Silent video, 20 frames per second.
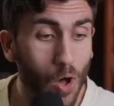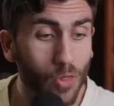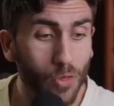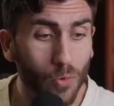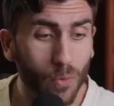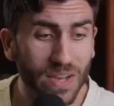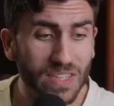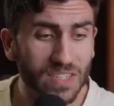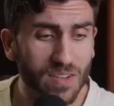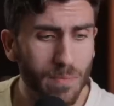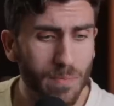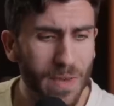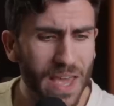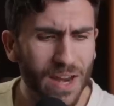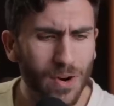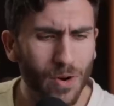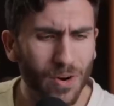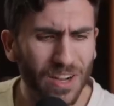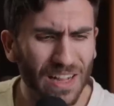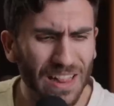All the ways of
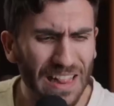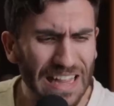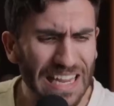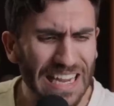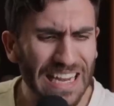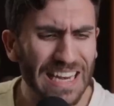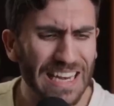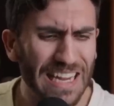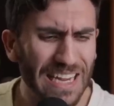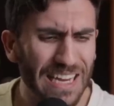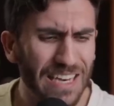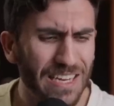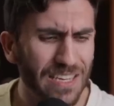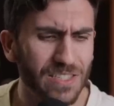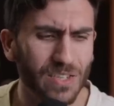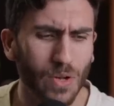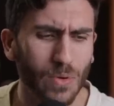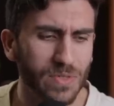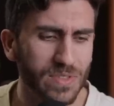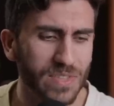man are clean in
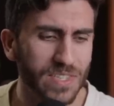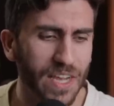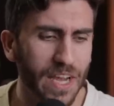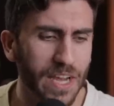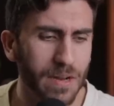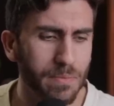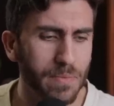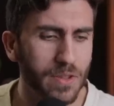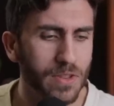his own sight,